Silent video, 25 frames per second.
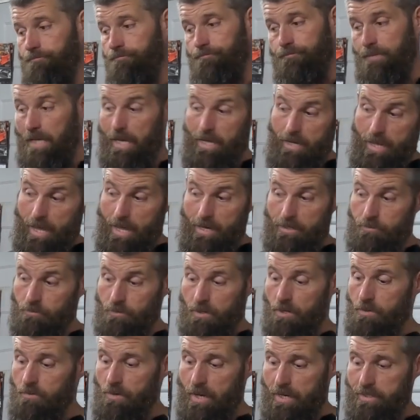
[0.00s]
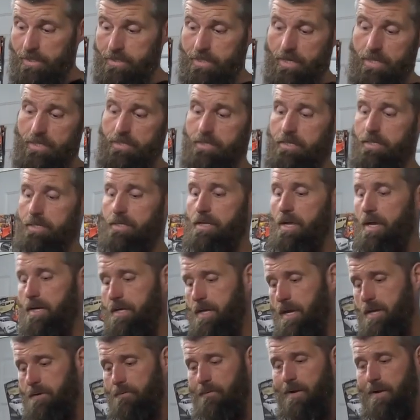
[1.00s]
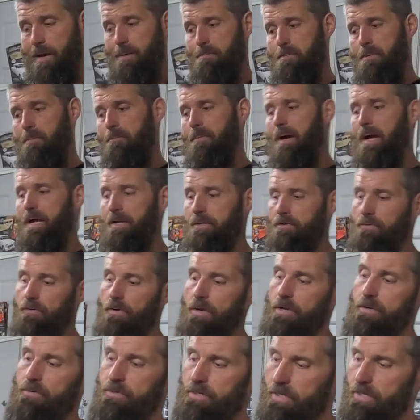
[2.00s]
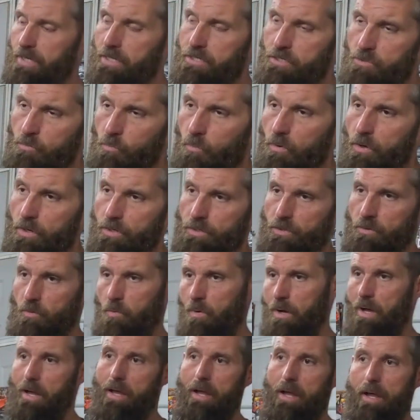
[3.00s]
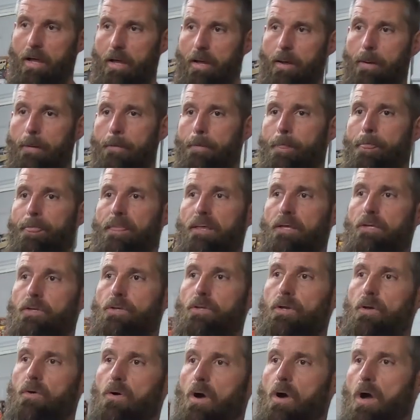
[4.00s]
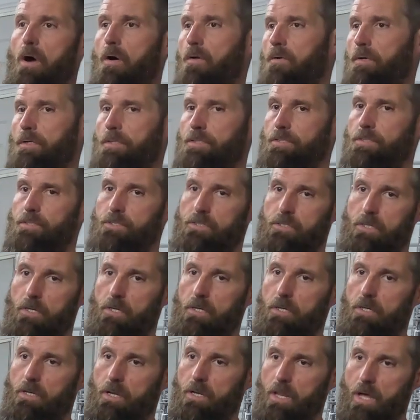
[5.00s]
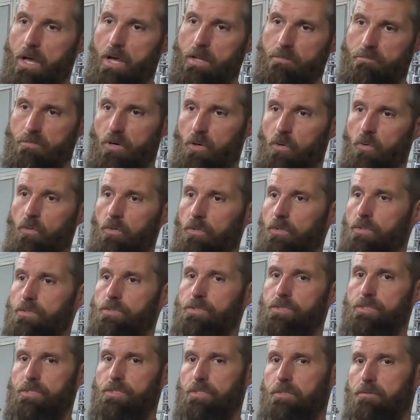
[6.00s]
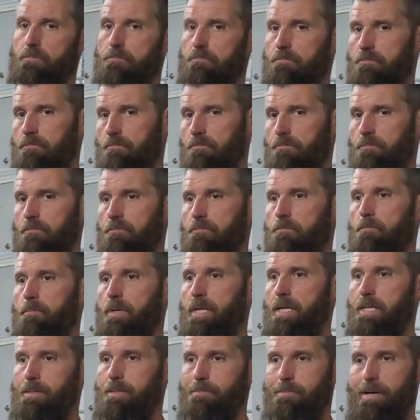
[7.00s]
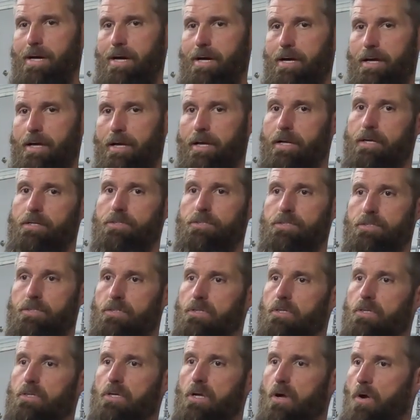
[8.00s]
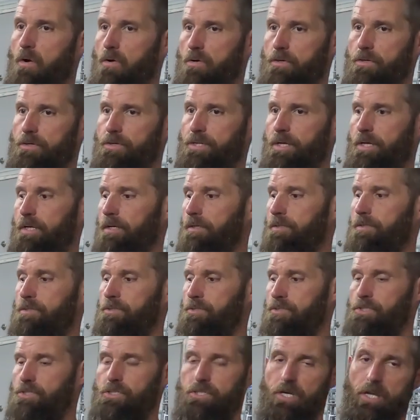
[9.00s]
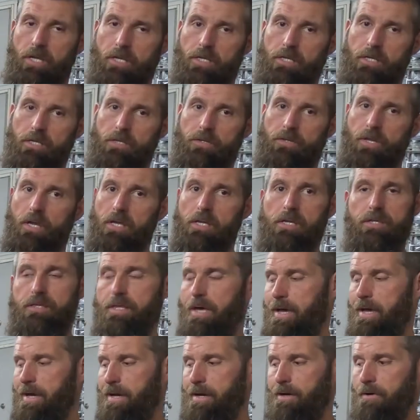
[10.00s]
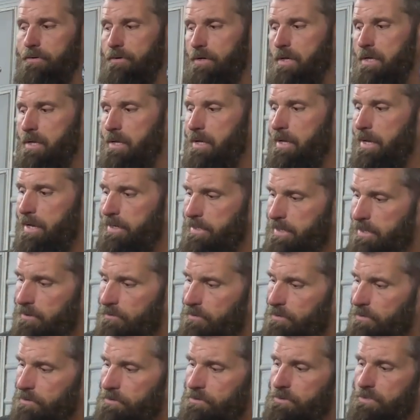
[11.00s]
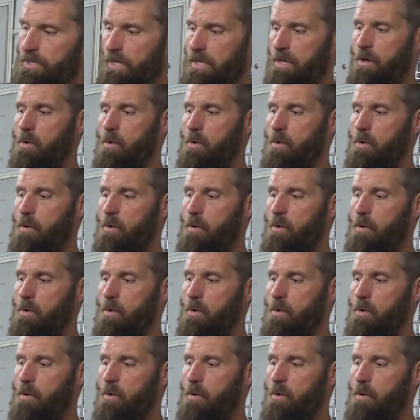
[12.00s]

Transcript: I, I don't know. I can't I can't wrap my mind around it, and you wonder why, you know, all these lawnmowers and mini bikes and garden tillers shake your teeth out. And I don't understand